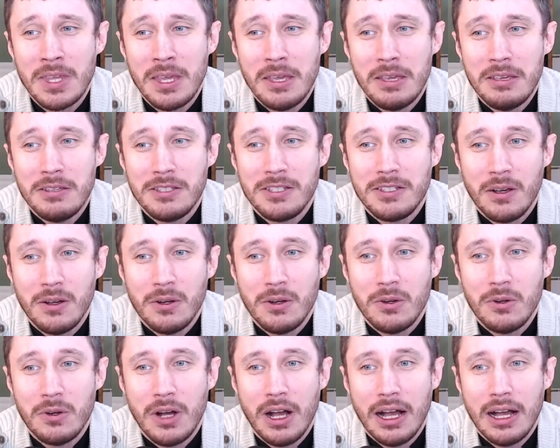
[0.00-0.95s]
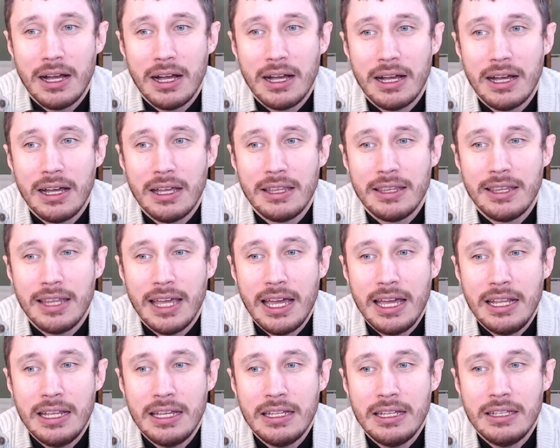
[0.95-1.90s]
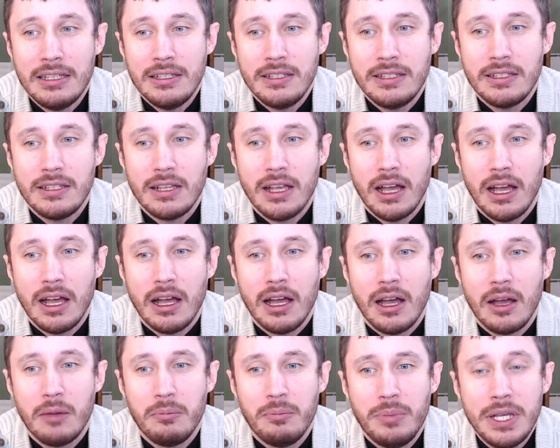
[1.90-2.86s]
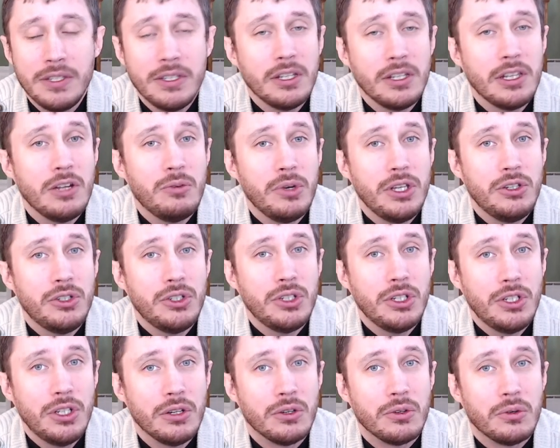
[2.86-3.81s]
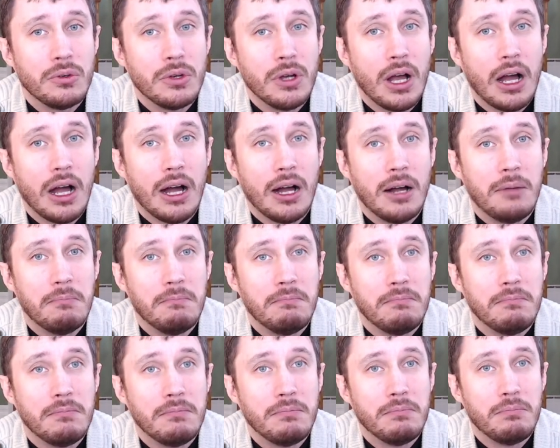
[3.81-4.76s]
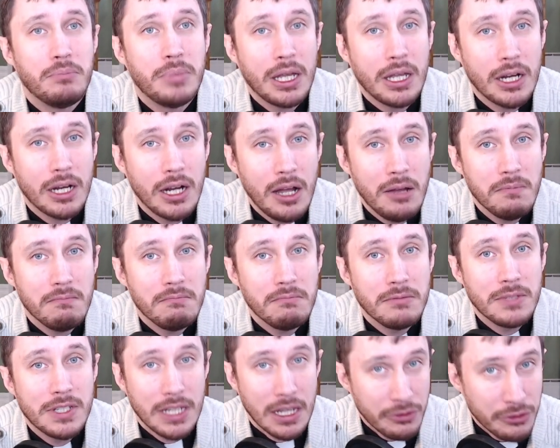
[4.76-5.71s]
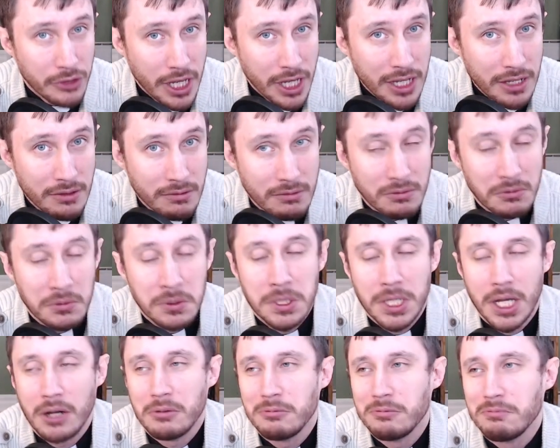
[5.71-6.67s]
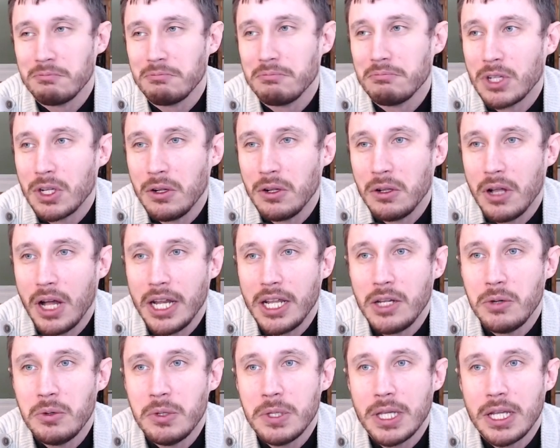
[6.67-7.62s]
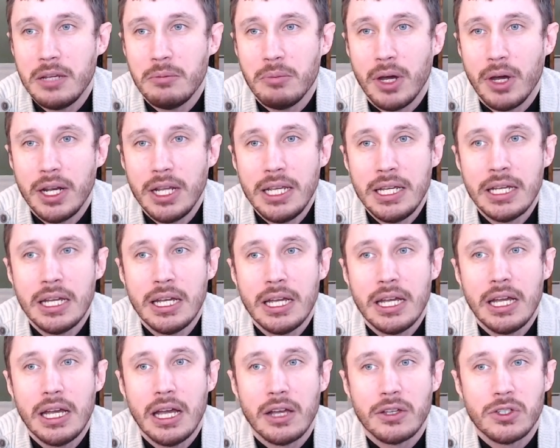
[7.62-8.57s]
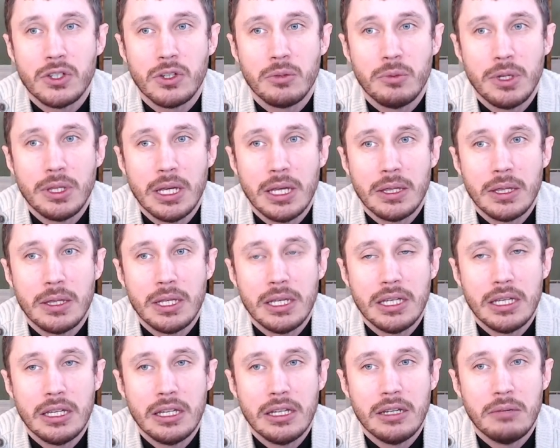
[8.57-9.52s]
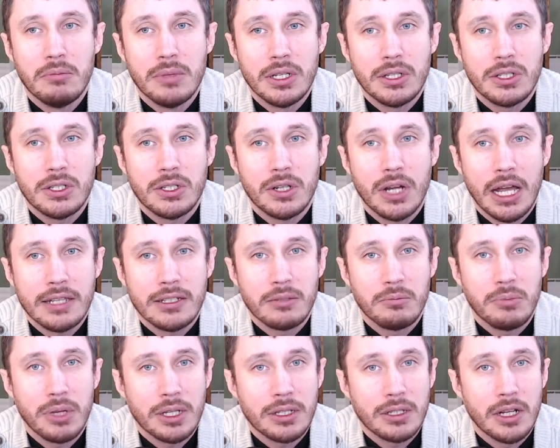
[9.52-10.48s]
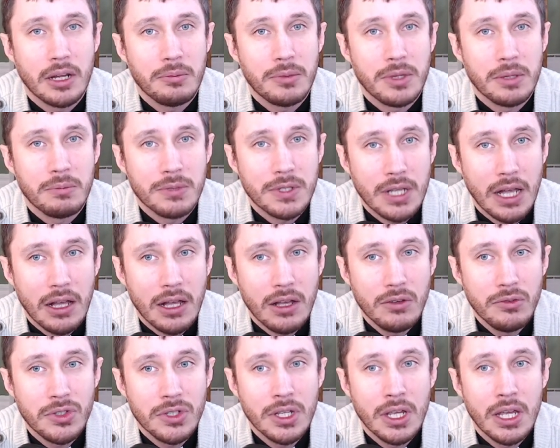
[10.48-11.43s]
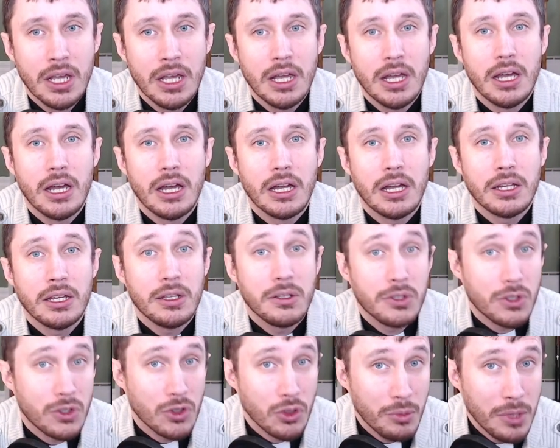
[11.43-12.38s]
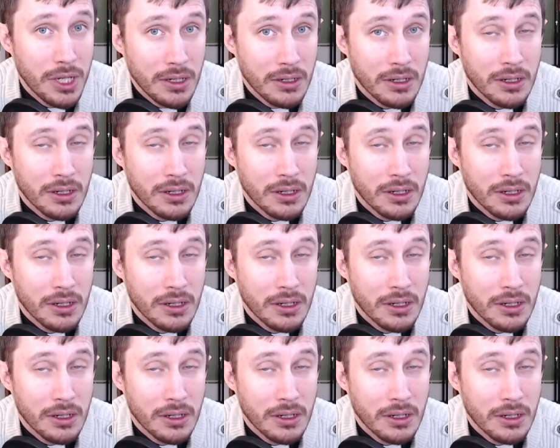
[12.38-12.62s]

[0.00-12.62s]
So that is basically what you should do. Pick it up safely without colliding with anybody, assuming that the minister hasn't picked it up themselves. Consume it